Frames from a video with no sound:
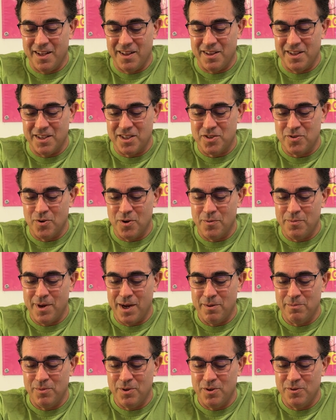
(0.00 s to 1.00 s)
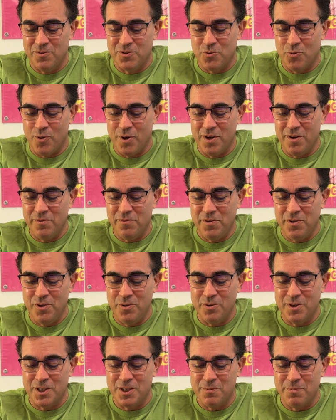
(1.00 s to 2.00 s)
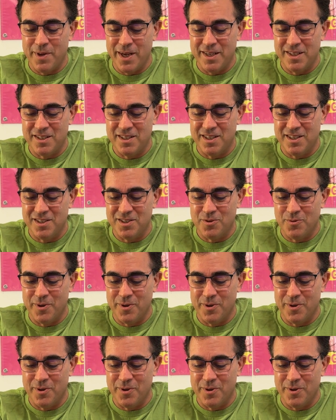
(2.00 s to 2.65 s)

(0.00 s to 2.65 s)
This robot moves 1 fewer spaces